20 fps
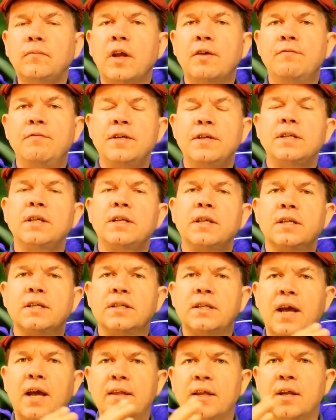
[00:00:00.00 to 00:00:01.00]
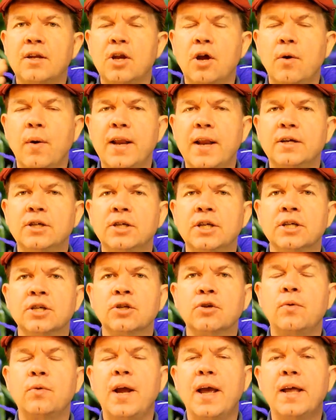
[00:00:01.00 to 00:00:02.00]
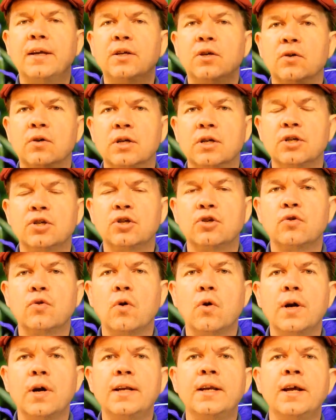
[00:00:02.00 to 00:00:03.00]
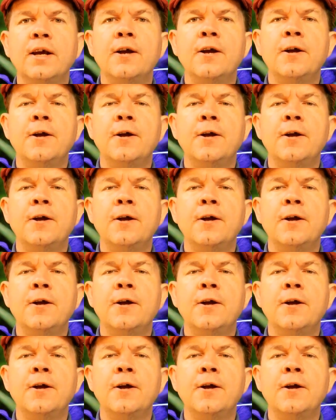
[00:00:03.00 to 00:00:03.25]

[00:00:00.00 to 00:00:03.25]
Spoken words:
Physicists say that no energy is created or destroyed.